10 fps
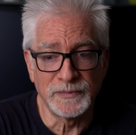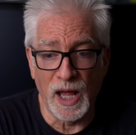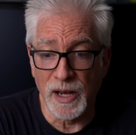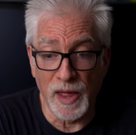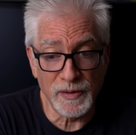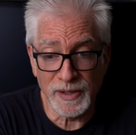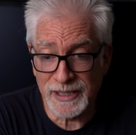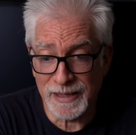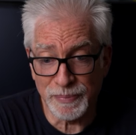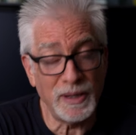Another
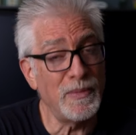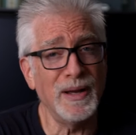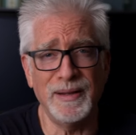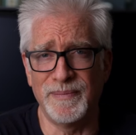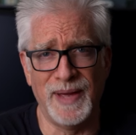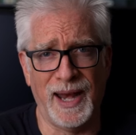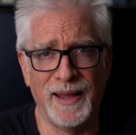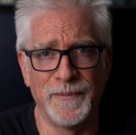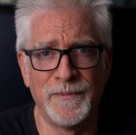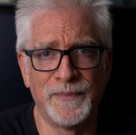example among
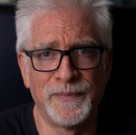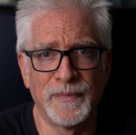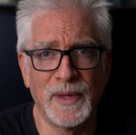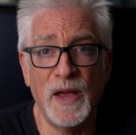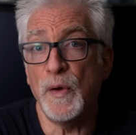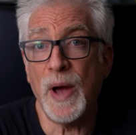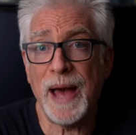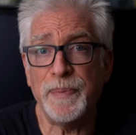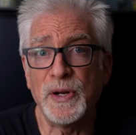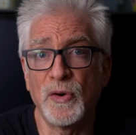many, if you
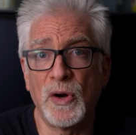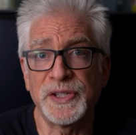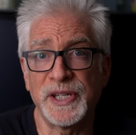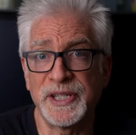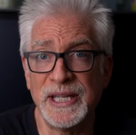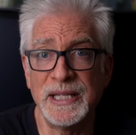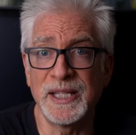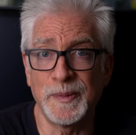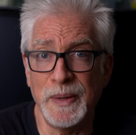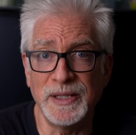happen across a scene
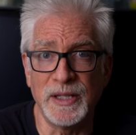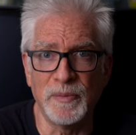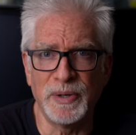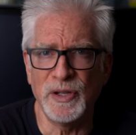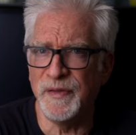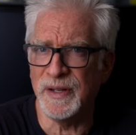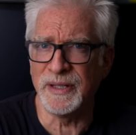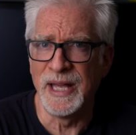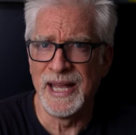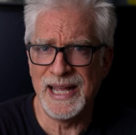that speaks to you, but you
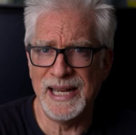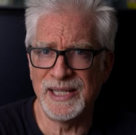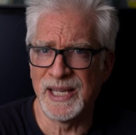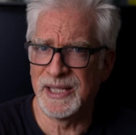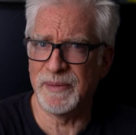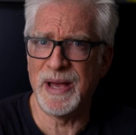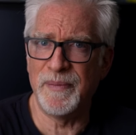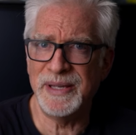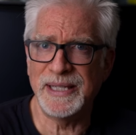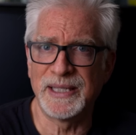feel it is somehow
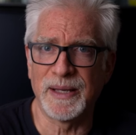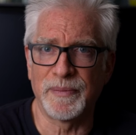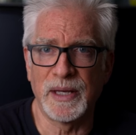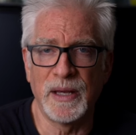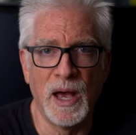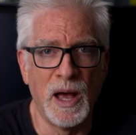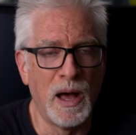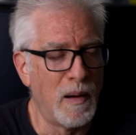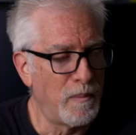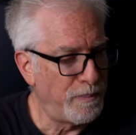missing something,
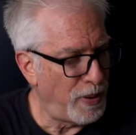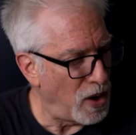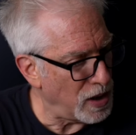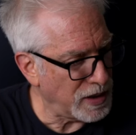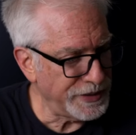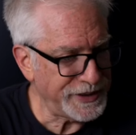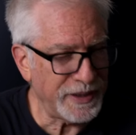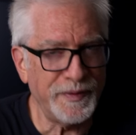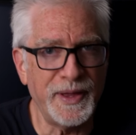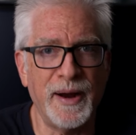park
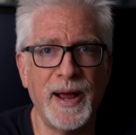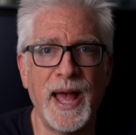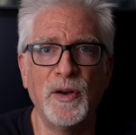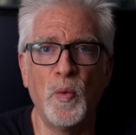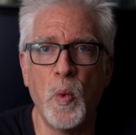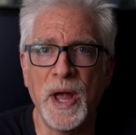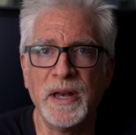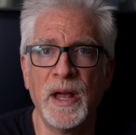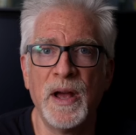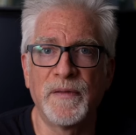yourself there and
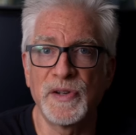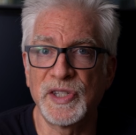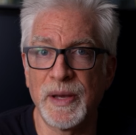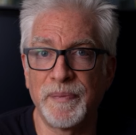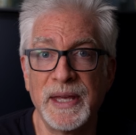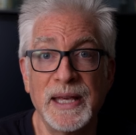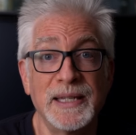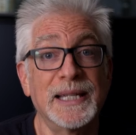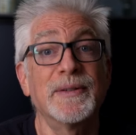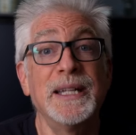wait for something
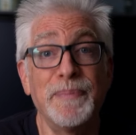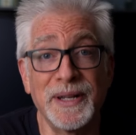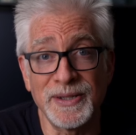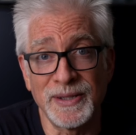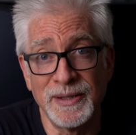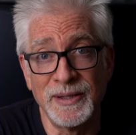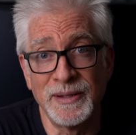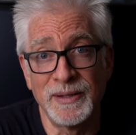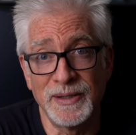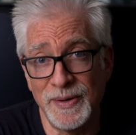serendipitous
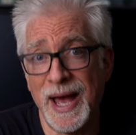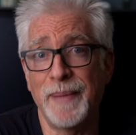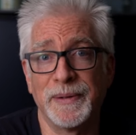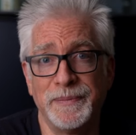to happen.